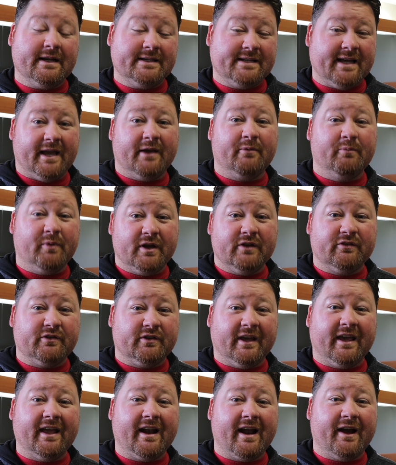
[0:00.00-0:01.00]
taking place
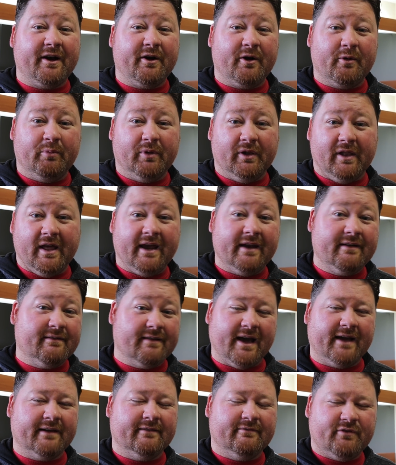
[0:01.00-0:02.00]
to get on her plane,
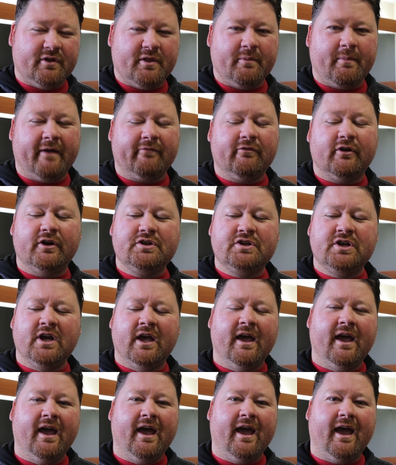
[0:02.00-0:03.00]
not for the beverage.
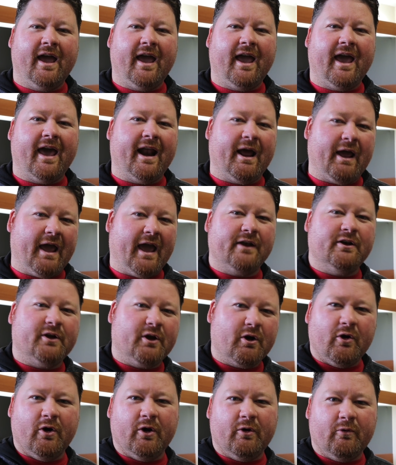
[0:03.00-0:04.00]
And I had to
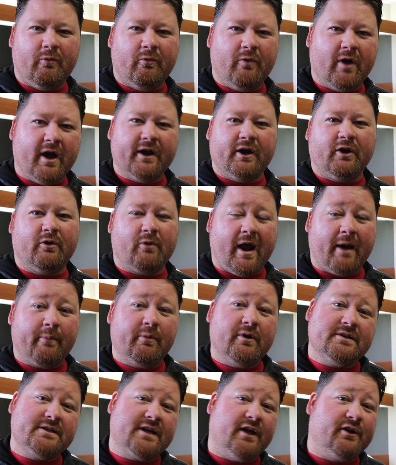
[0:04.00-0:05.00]
go and run and grab
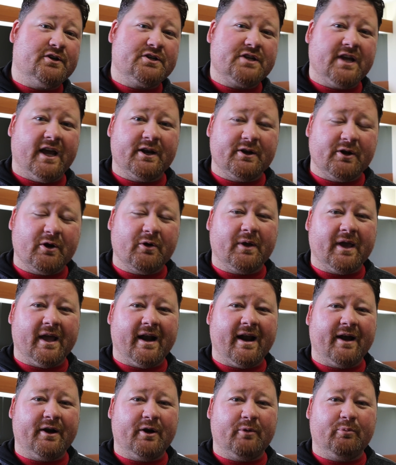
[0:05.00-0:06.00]
her and tell her she had to go
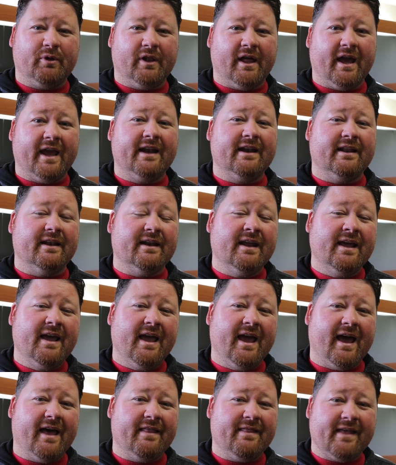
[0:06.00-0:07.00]
get on her plane.
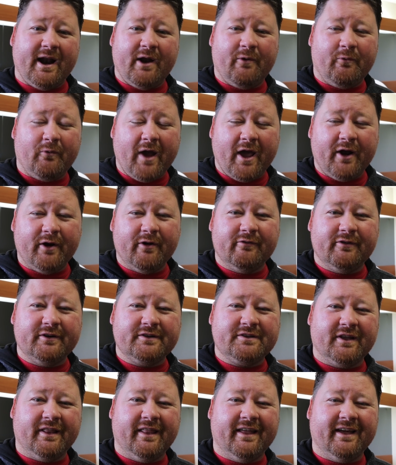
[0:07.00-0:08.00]
And then I ran over
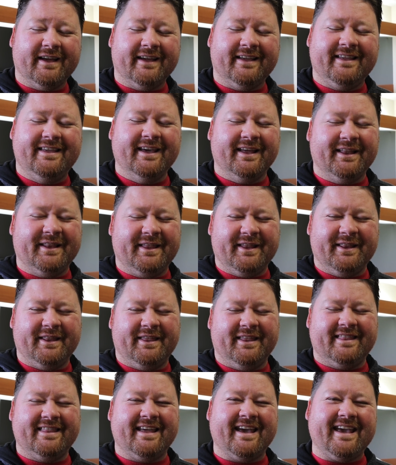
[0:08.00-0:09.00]
to the
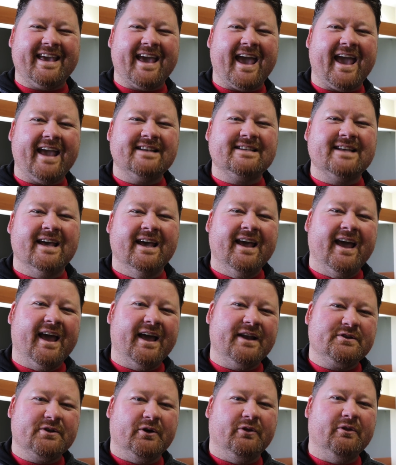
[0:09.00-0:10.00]
the gate
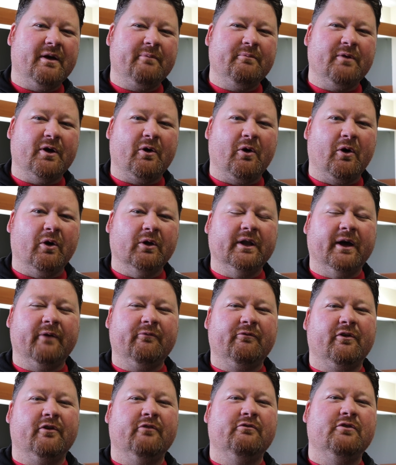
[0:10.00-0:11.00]
and told them to hold
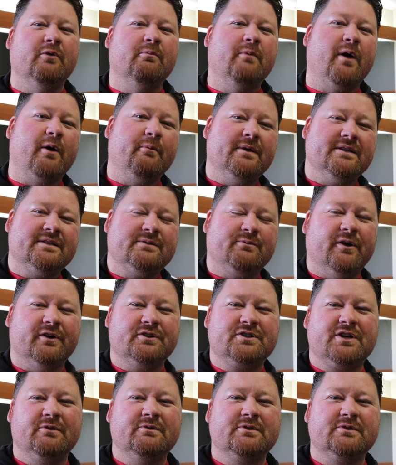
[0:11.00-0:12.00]
up for a few moments while she